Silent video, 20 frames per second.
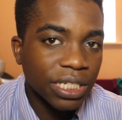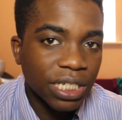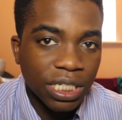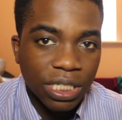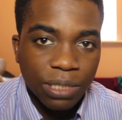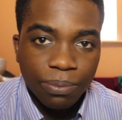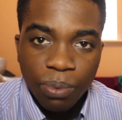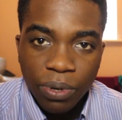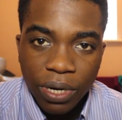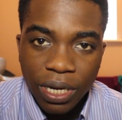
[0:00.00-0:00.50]

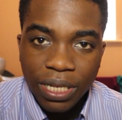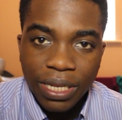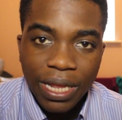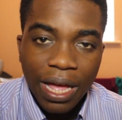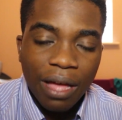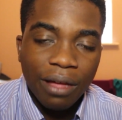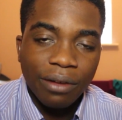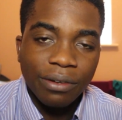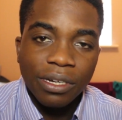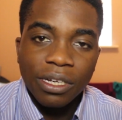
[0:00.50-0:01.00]
just put it
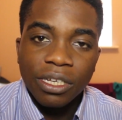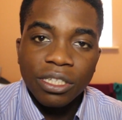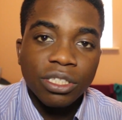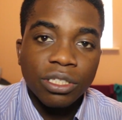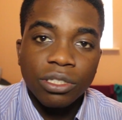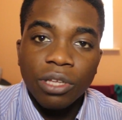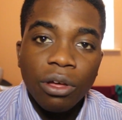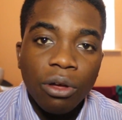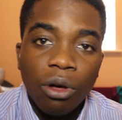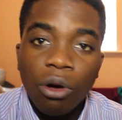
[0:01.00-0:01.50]
down.
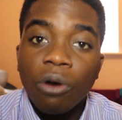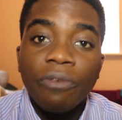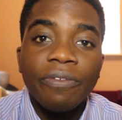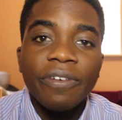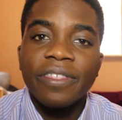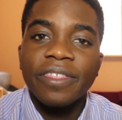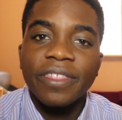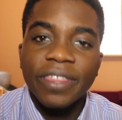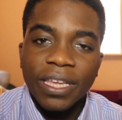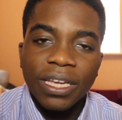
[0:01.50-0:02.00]
Don't
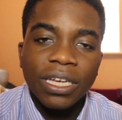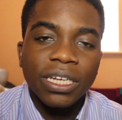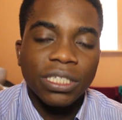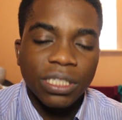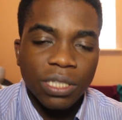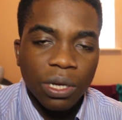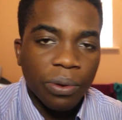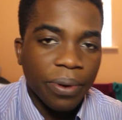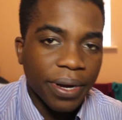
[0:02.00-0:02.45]
overthink the